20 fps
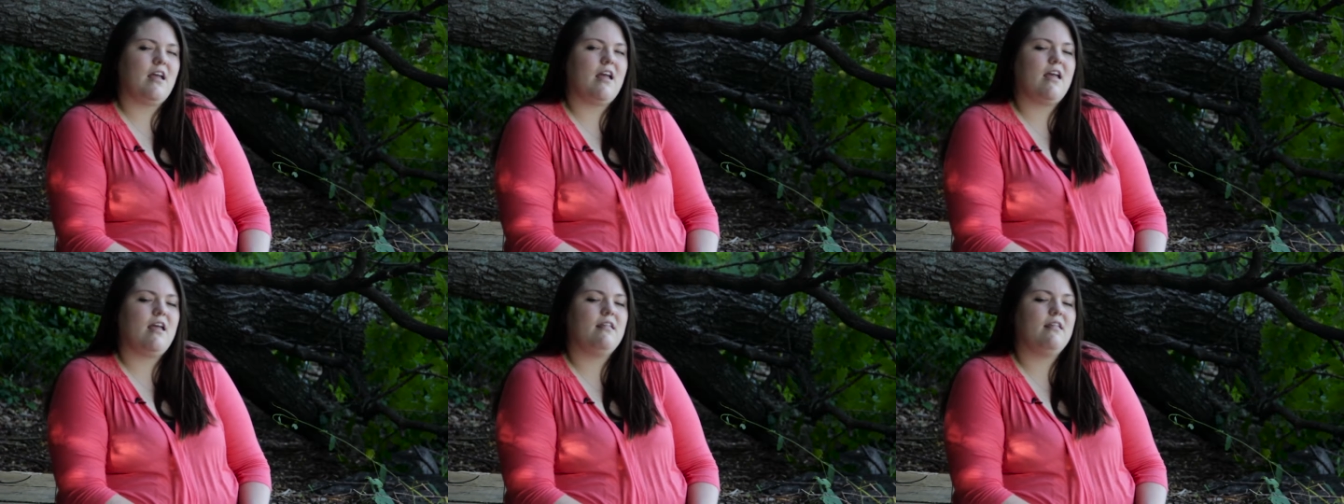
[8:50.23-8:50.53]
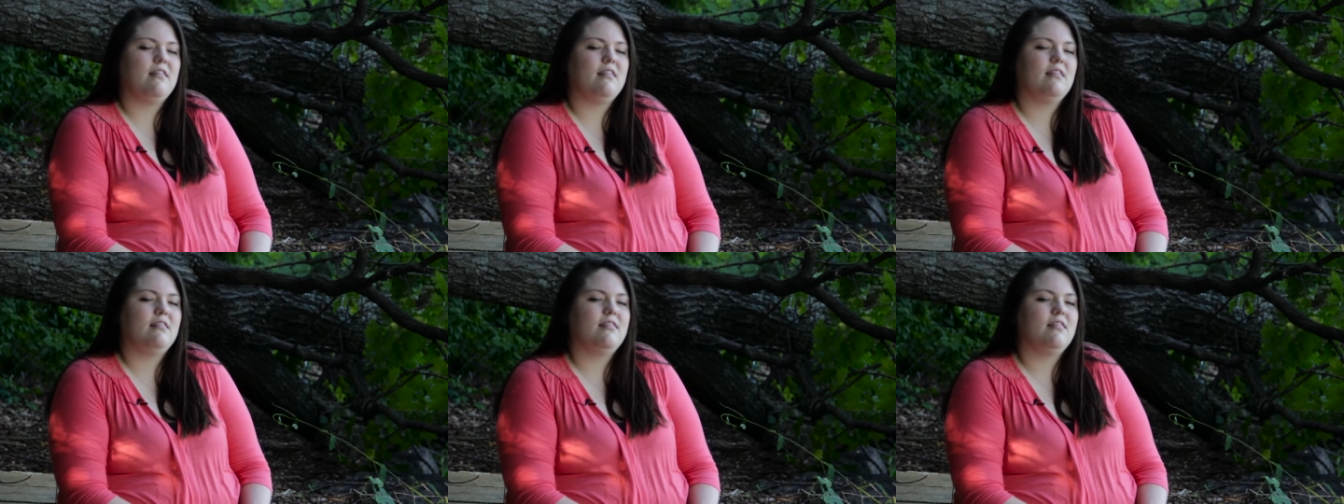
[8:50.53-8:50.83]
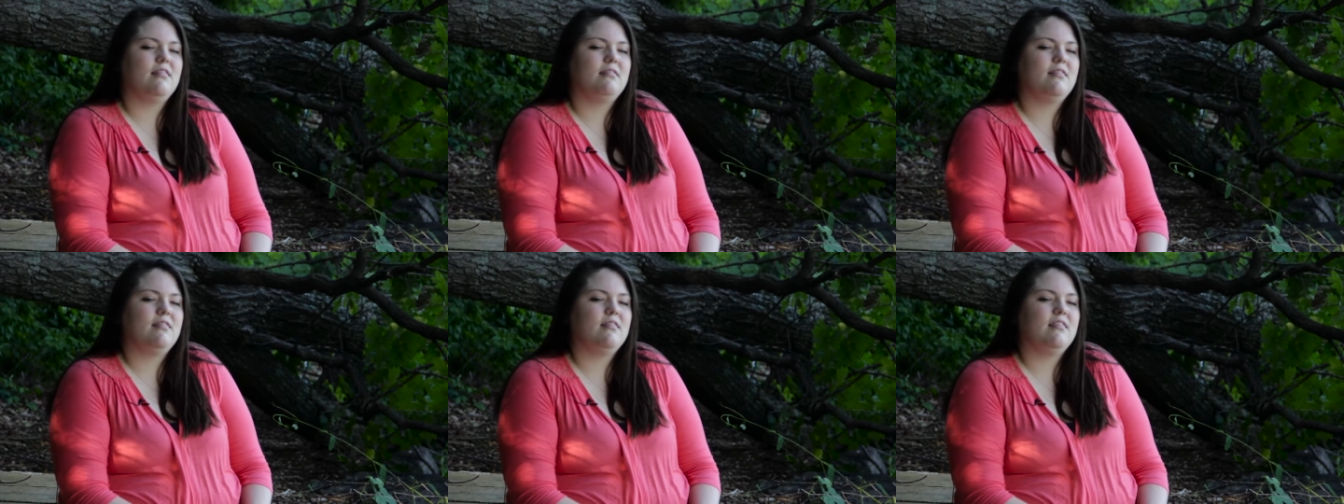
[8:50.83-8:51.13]
and
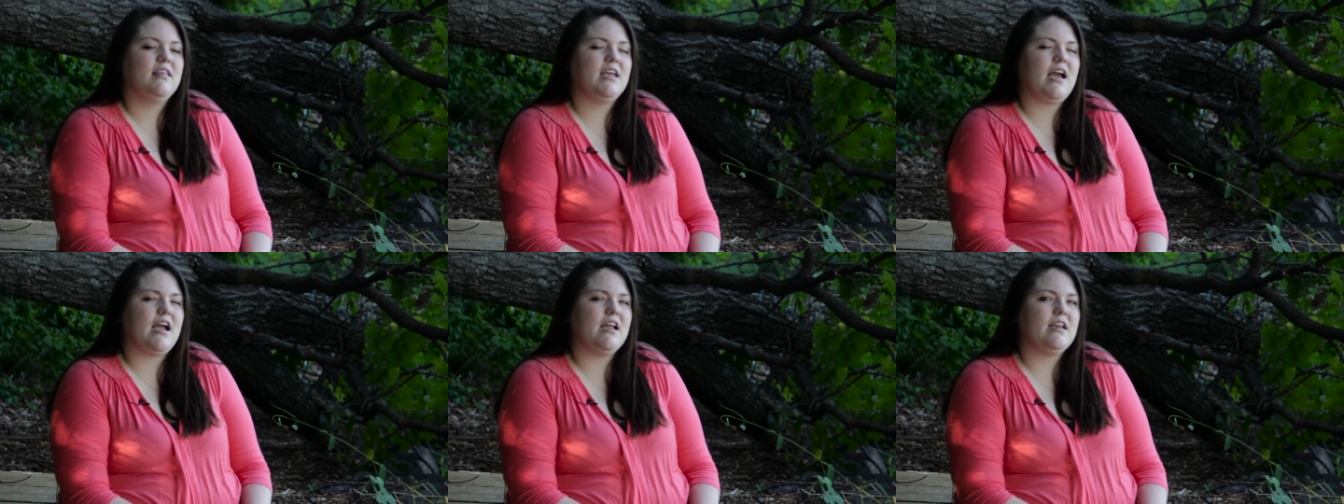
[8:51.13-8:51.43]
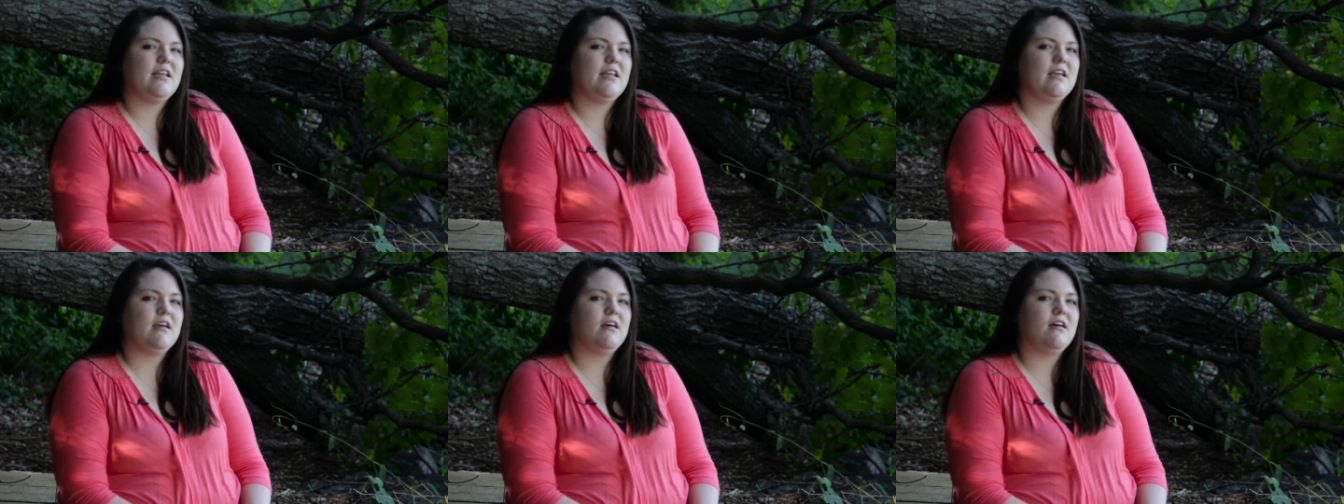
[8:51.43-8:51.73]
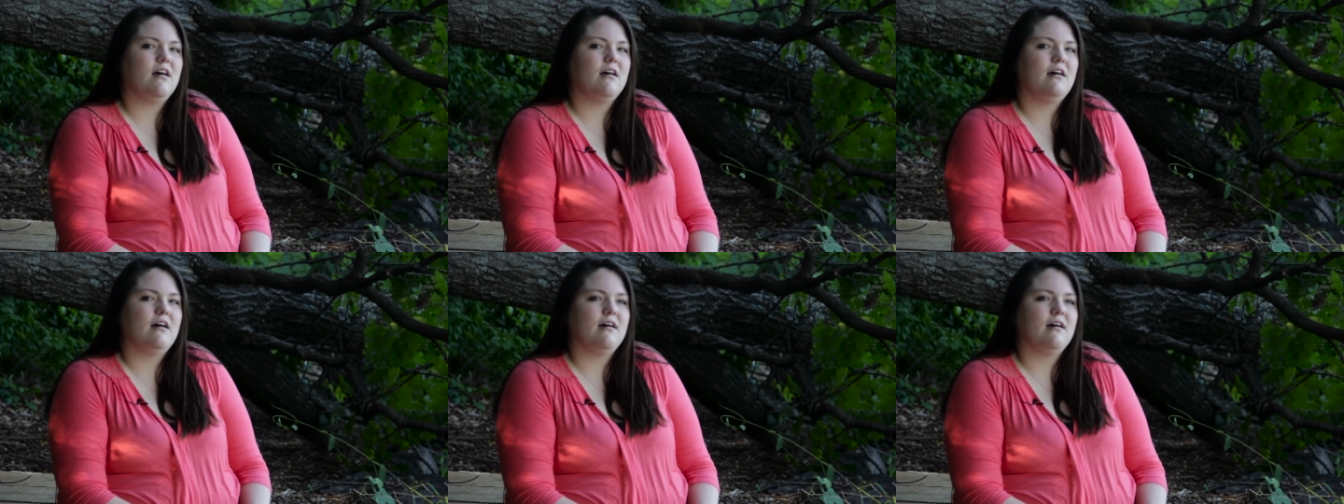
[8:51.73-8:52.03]
the
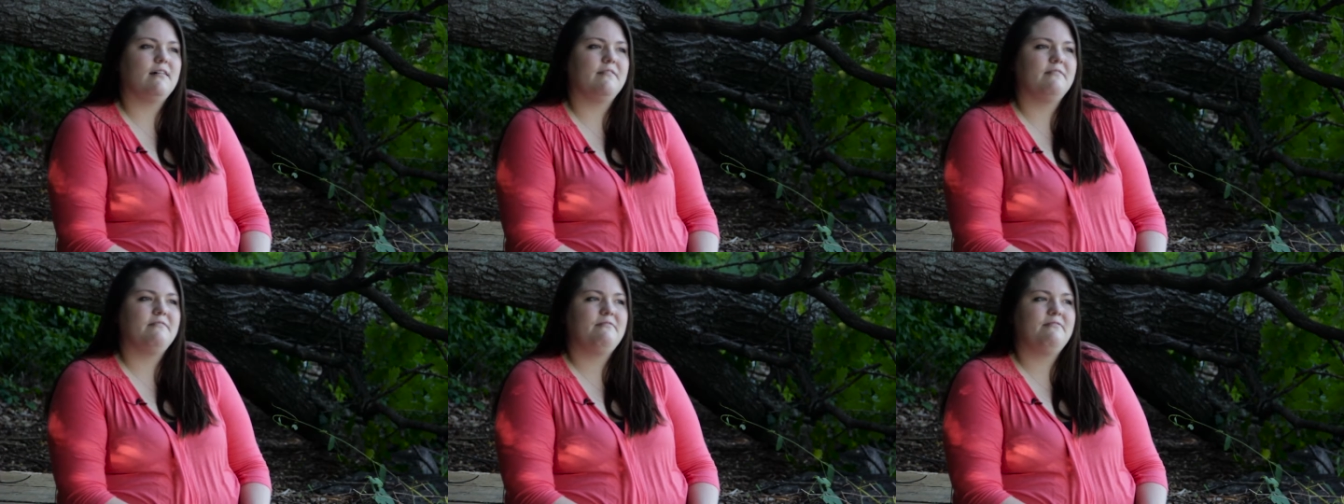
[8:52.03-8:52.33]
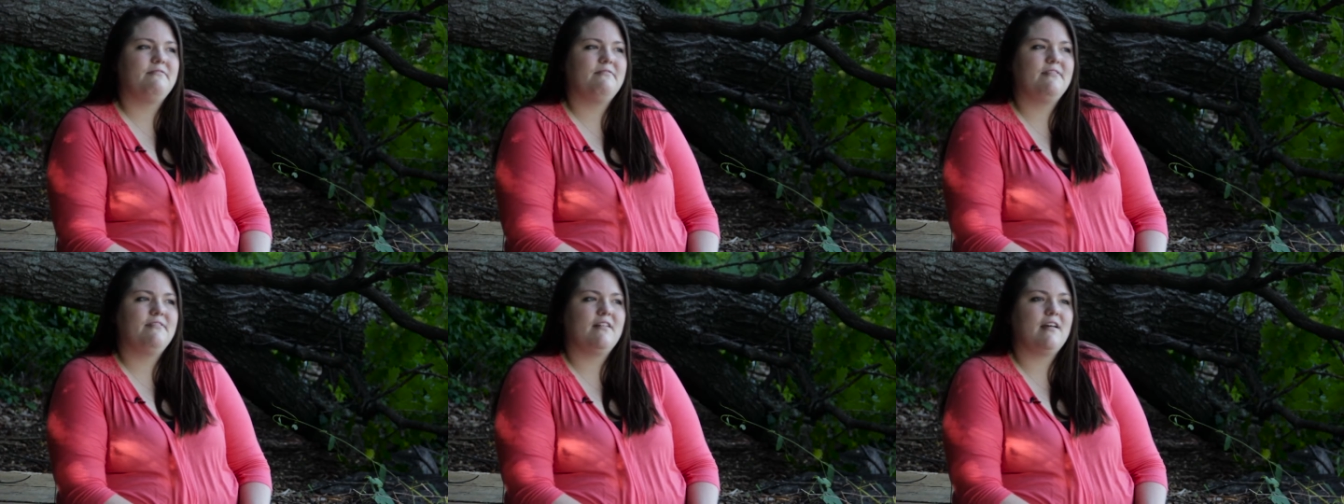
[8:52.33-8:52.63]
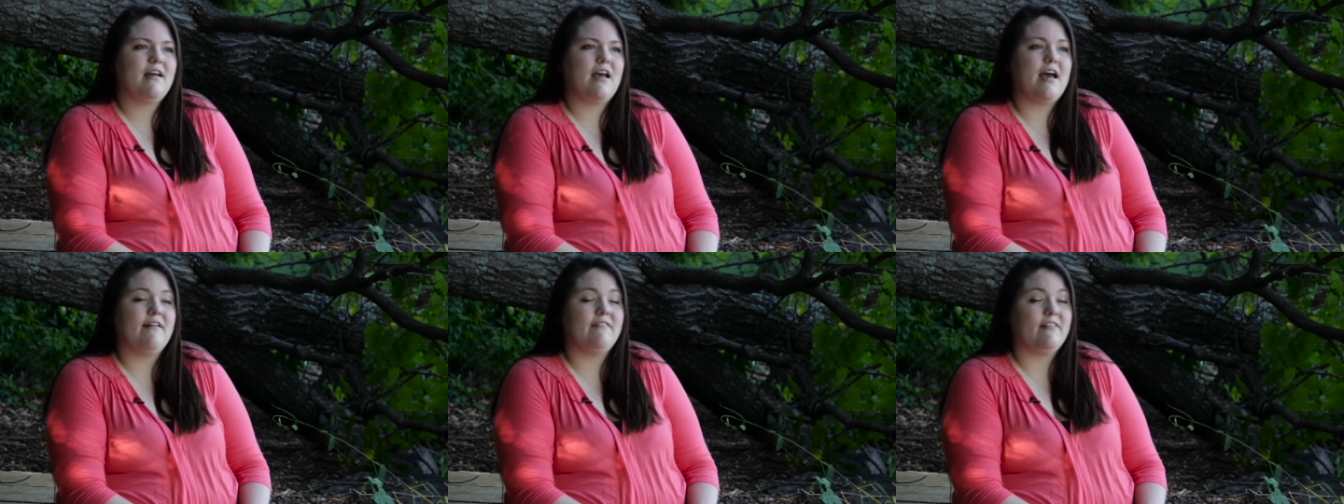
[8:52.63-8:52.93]
idea of
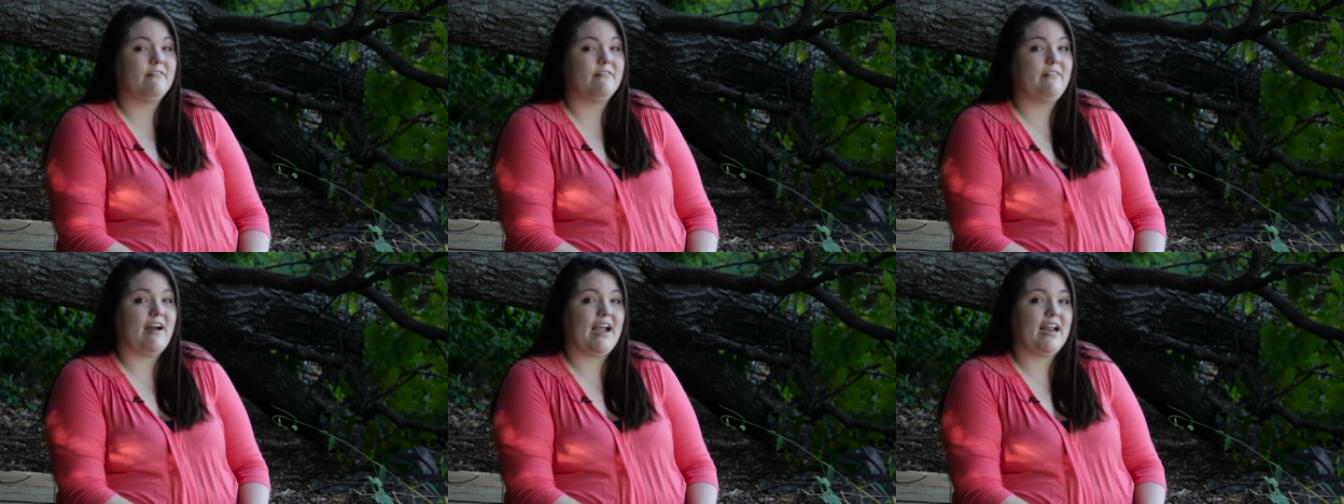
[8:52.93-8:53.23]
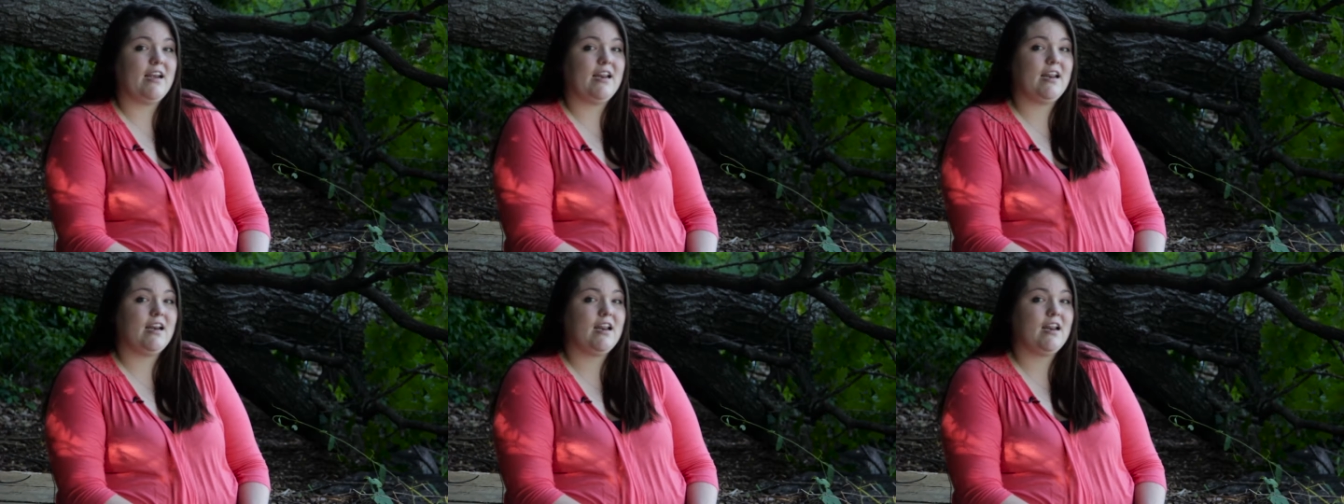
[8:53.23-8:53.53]
ever finding